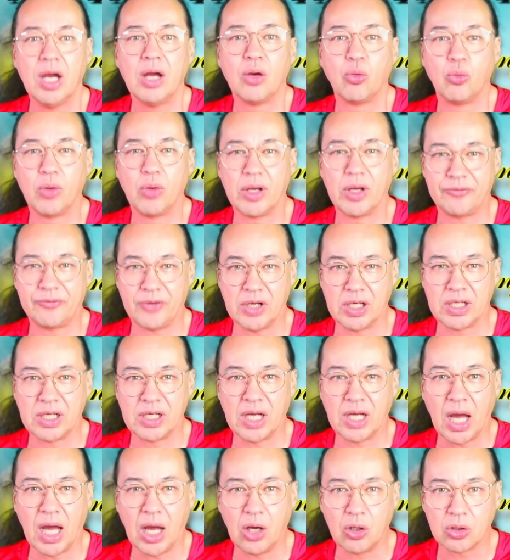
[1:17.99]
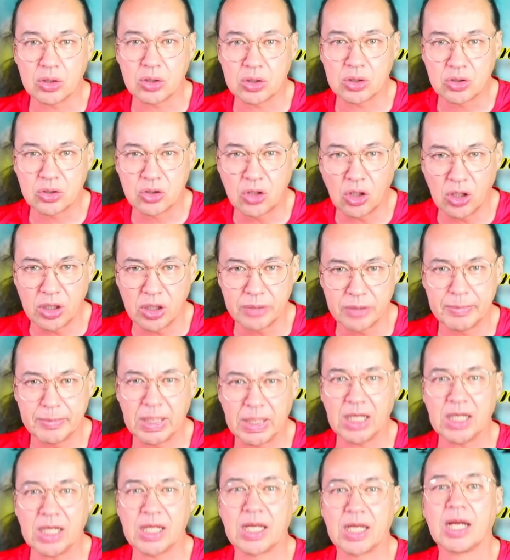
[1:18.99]
with an
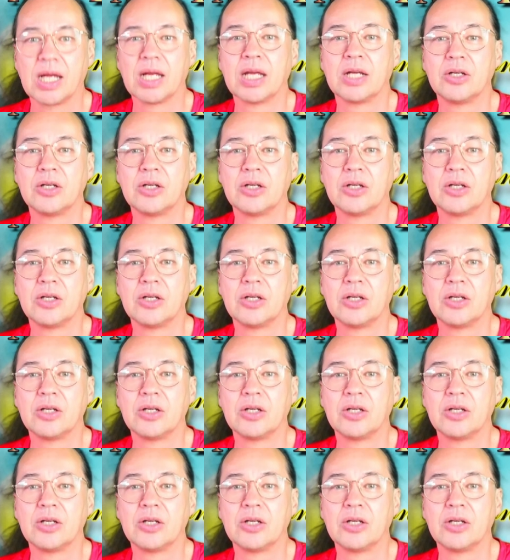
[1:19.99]
atomic